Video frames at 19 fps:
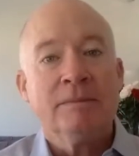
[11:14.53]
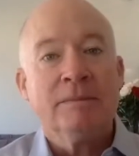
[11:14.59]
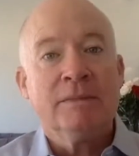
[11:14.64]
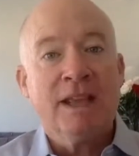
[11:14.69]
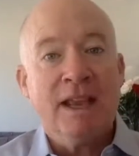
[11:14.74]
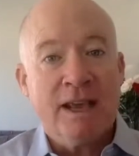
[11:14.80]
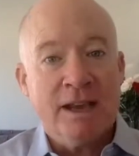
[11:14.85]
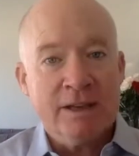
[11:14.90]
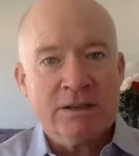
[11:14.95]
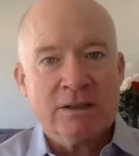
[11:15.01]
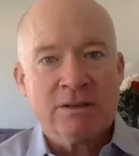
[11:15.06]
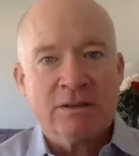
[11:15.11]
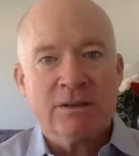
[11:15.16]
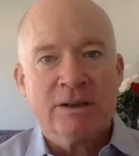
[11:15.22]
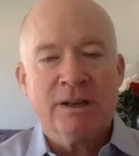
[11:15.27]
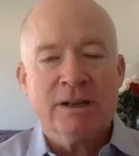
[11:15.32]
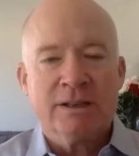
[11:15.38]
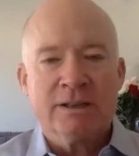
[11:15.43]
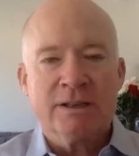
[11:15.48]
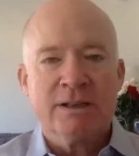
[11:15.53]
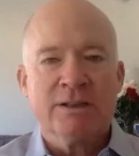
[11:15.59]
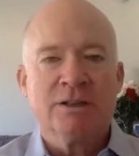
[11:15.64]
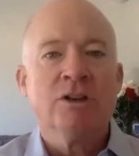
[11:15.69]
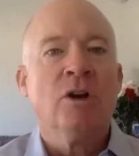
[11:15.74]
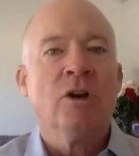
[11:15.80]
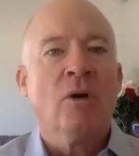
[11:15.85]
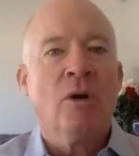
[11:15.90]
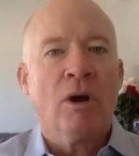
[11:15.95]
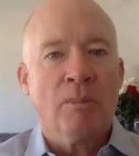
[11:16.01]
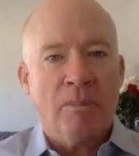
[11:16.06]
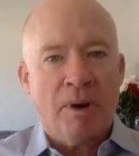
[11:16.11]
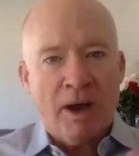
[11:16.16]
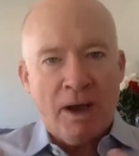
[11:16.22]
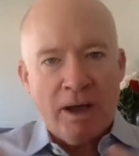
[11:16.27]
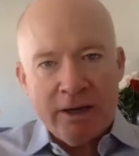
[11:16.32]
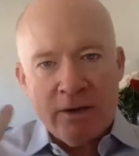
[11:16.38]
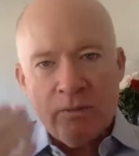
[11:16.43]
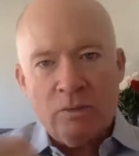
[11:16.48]
the answer is, our
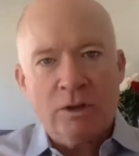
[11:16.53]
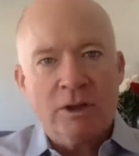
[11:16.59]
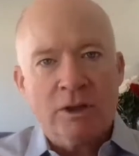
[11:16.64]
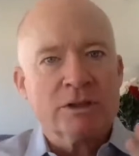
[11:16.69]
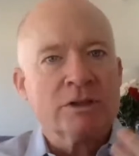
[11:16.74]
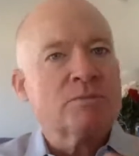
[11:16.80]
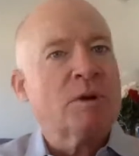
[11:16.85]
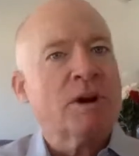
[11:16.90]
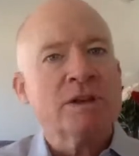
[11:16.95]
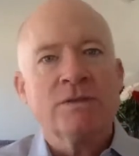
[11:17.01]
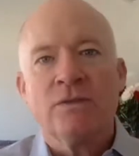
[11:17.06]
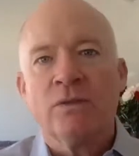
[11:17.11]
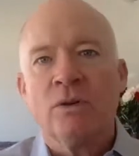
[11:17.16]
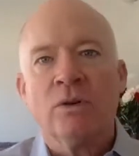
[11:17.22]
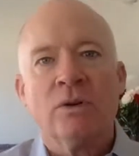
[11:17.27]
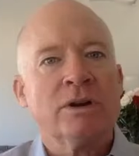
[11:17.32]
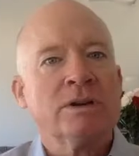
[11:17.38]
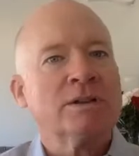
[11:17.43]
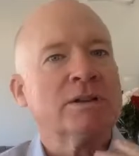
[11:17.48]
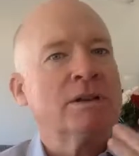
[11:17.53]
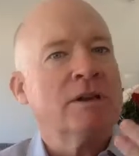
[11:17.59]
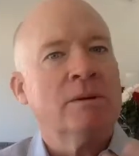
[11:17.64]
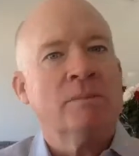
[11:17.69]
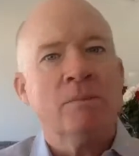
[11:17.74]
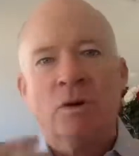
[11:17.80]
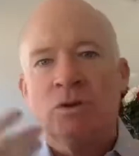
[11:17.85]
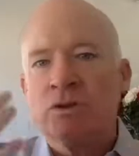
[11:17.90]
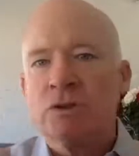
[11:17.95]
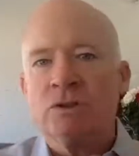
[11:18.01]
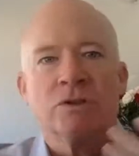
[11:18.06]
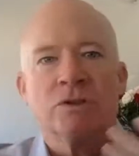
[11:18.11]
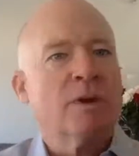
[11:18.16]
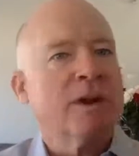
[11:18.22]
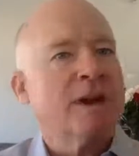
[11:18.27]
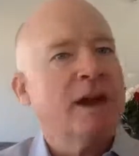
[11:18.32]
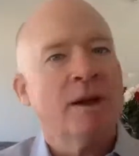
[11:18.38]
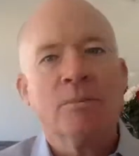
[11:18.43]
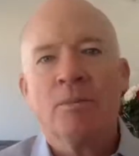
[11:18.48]
body will express for us the emotions we
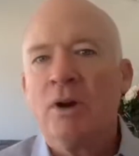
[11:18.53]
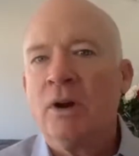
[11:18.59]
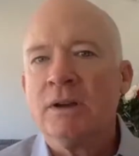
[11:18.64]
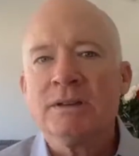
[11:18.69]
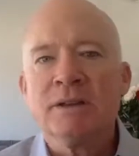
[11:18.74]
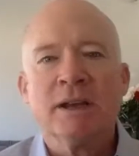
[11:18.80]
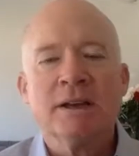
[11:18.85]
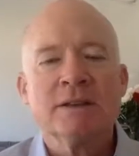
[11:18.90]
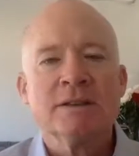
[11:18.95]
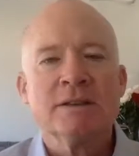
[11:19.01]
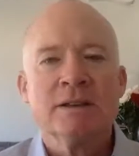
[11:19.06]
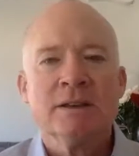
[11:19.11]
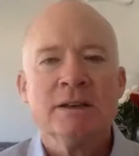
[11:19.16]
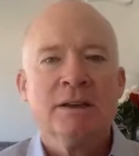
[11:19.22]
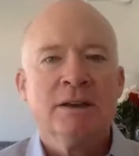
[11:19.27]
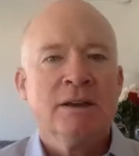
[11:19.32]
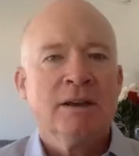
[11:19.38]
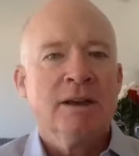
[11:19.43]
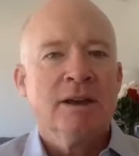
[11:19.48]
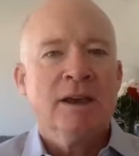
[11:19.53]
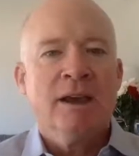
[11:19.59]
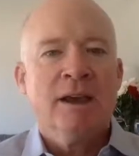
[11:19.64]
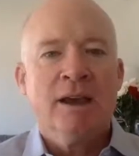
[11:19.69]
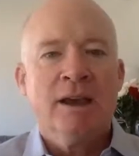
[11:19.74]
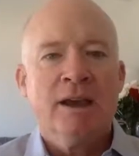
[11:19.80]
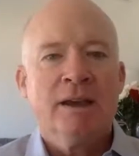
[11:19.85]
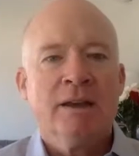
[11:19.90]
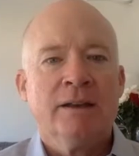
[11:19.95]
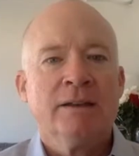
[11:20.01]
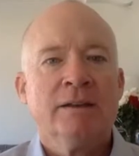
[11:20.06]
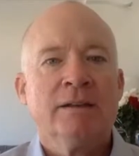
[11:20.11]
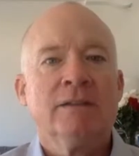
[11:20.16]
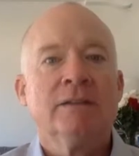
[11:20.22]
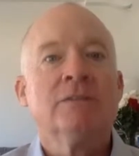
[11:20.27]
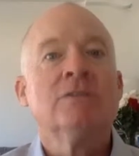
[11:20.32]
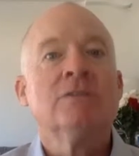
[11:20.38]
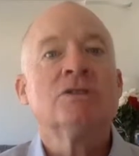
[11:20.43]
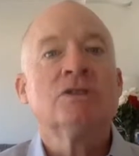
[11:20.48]
can't process. And
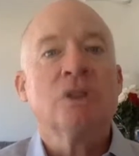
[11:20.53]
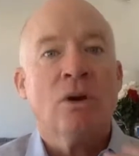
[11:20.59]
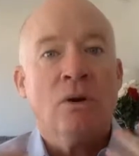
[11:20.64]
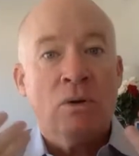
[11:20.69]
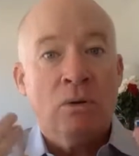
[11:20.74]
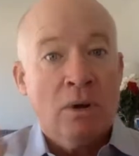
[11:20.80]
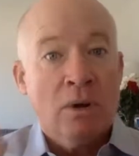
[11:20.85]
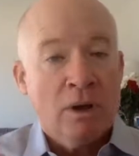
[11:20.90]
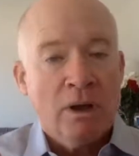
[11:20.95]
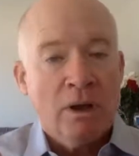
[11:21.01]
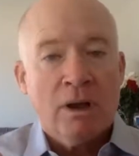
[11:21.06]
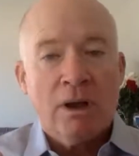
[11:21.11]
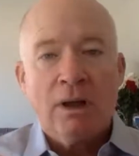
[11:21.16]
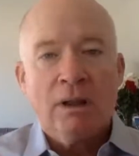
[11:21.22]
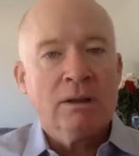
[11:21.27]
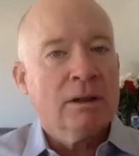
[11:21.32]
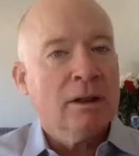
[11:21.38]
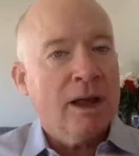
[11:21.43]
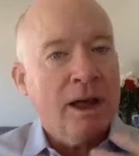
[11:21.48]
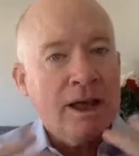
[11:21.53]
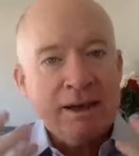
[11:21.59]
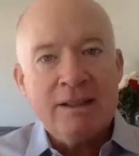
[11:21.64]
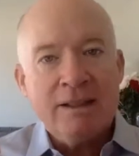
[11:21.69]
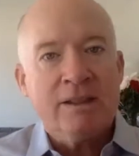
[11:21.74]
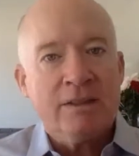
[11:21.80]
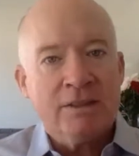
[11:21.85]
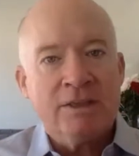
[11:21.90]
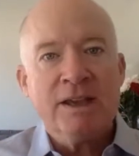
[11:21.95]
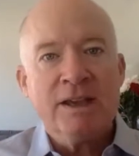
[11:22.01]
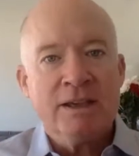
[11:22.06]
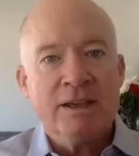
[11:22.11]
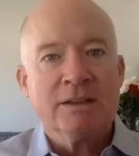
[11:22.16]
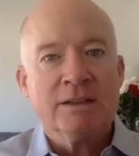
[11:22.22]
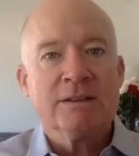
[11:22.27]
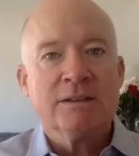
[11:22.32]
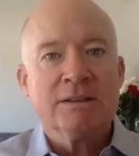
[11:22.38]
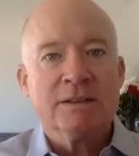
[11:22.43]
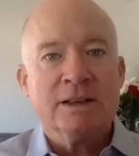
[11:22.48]
so a lot of the
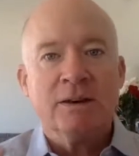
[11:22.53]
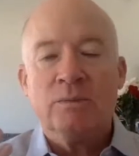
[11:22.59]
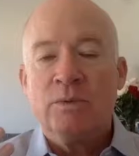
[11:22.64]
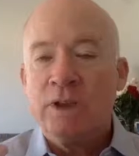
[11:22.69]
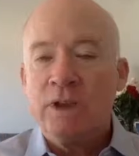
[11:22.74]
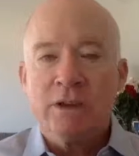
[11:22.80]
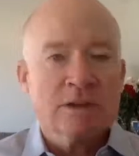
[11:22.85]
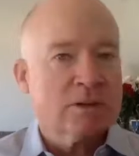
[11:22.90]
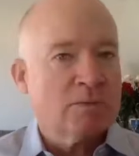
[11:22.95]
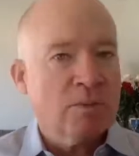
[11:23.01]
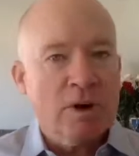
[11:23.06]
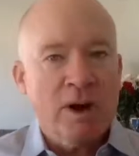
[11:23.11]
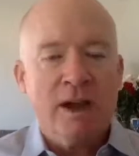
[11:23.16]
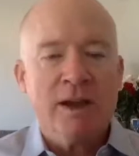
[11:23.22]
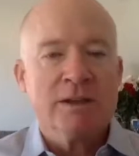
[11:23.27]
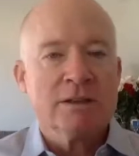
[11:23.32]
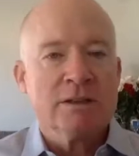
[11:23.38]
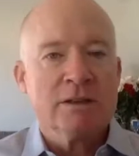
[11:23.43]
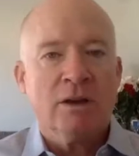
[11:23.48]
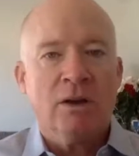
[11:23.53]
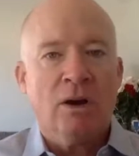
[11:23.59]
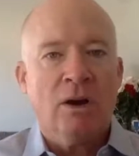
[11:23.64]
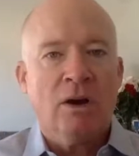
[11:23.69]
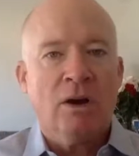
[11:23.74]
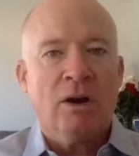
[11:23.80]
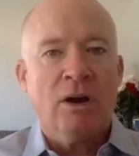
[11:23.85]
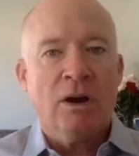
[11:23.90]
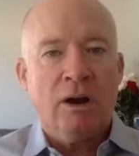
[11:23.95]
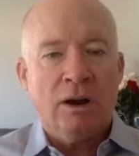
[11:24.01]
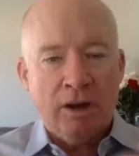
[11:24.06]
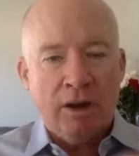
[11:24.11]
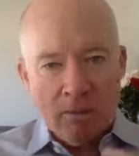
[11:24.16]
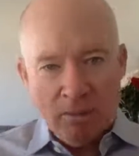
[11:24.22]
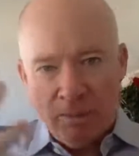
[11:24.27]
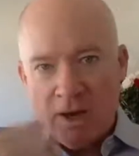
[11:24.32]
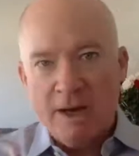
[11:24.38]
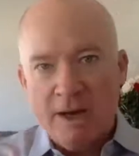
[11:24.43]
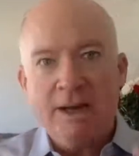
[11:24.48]
things that we express, our
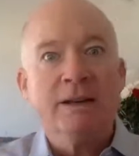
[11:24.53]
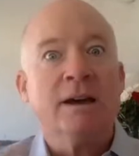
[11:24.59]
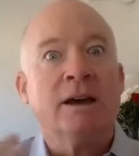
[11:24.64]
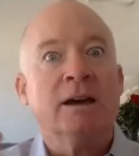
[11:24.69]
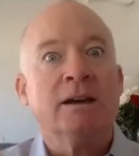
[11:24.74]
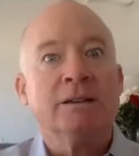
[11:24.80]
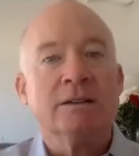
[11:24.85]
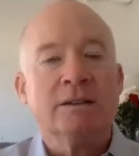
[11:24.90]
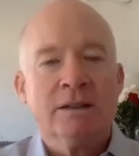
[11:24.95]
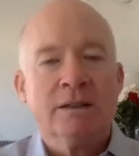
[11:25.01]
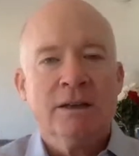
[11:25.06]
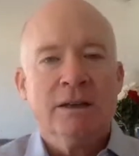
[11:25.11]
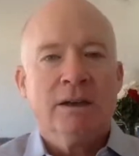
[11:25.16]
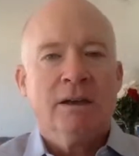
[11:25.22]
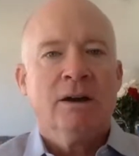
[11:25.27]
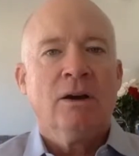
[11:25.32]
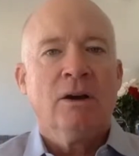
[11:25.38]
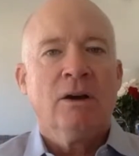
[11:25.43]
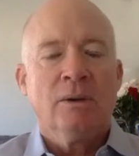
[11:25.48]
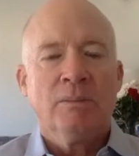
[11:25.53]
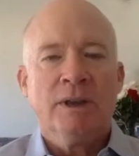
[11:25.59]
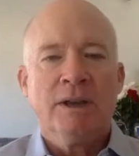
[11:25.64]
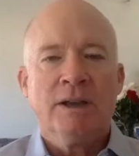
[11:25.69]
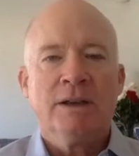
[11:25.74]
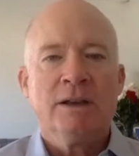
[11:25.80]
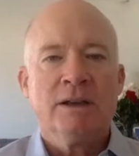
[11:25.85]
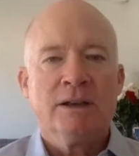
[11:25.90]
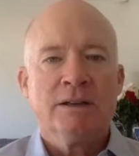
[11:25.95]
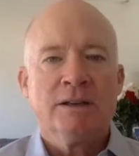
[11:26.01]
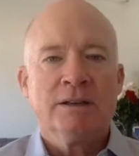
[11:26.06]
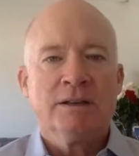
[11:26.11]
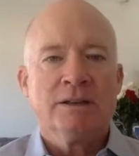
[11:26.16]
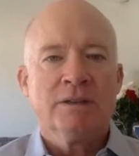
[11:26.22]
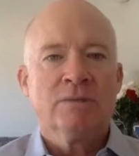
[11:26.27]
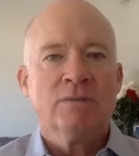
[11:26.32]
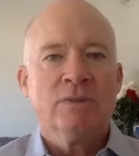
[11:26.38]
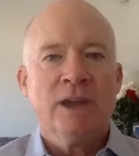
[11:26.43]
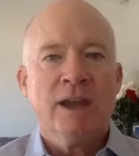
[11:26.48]
body does, are
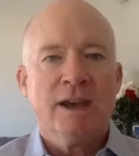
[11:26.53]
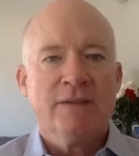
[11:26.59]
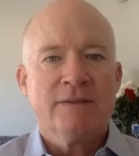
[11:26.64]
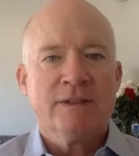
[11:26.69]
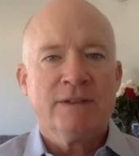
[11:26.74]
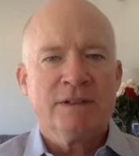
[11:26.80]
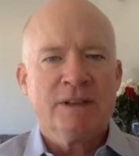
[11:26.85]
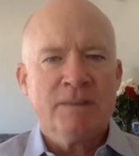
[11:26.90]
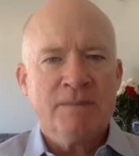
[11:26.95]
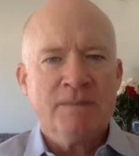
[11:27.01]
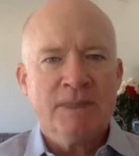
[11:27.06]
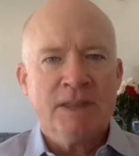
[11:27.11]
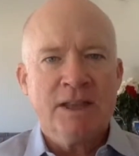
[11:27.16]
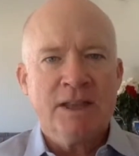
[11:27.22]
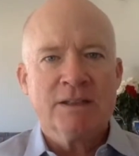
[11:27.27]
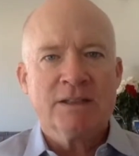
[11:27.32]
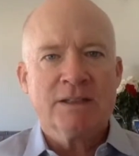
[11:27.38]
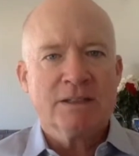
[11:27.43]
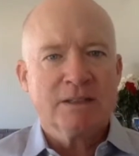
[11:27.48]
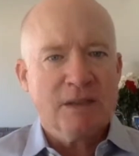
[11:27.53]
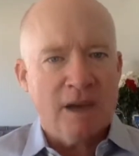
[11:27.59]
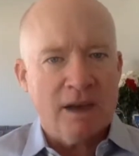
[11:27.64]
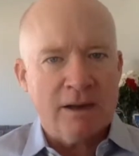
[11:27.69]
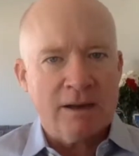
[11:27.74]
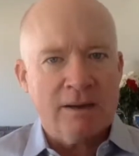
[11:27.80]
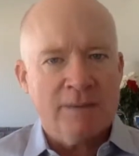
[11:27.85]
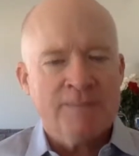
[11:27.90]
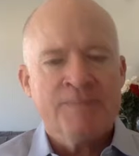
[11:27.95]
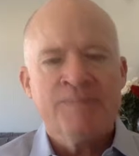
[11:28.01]
because we have something stuck.